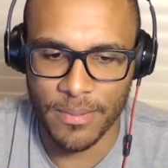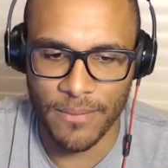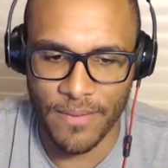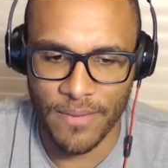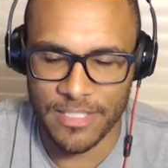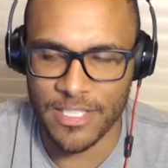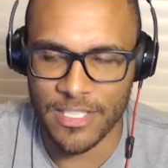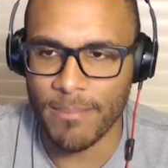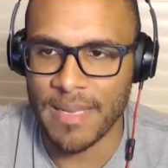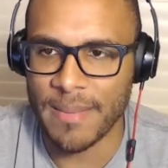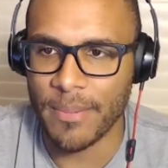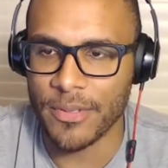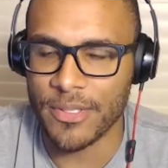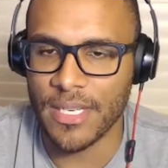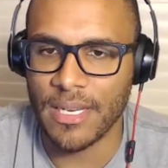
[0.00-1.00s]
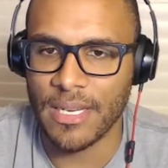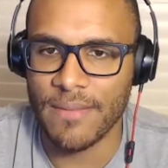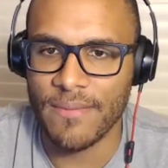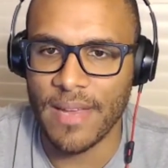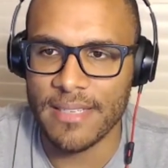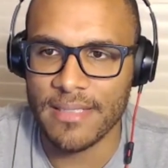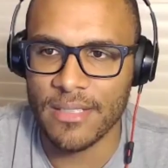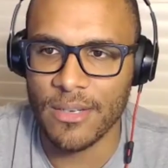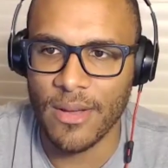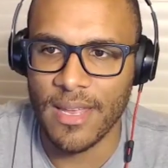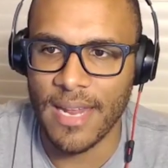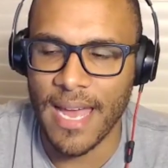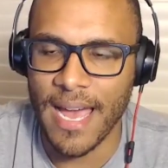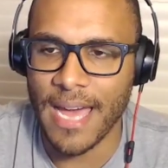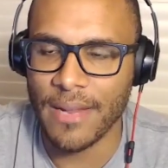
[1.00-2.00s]
convince some people to invest you know in
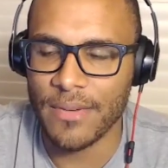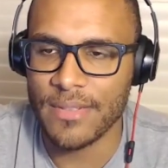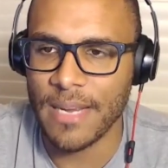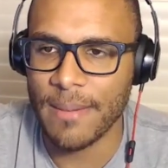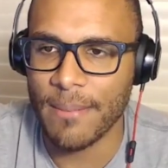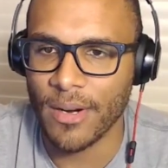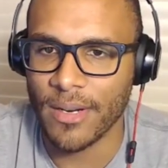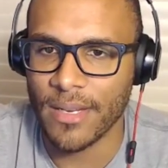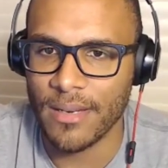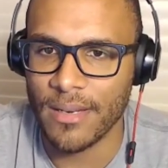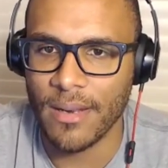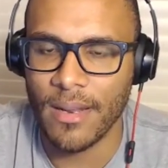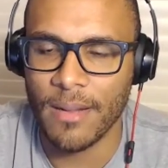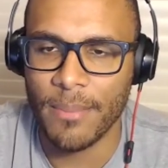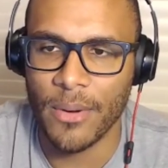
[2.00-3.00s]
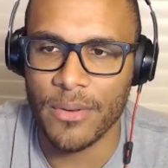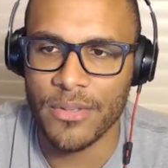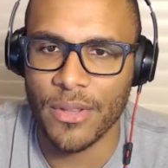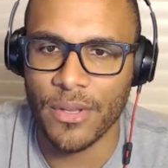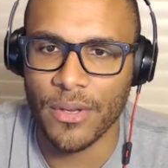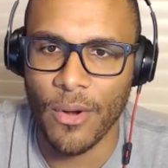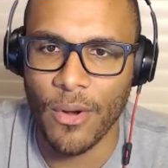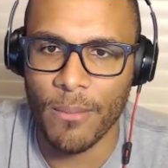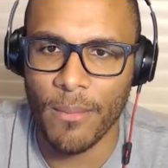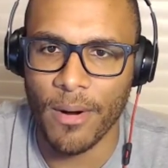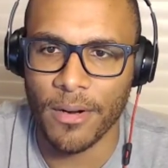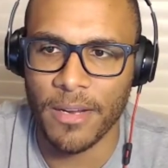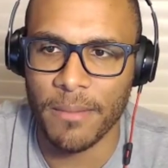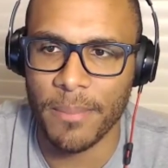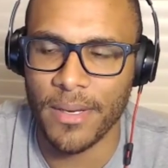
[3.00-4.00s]
an out of state market opposed to their own
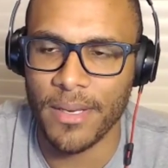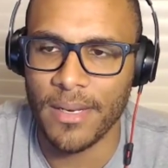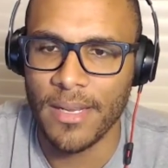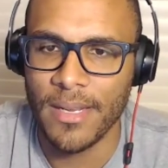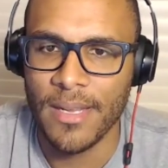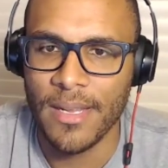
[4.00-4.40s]
market, but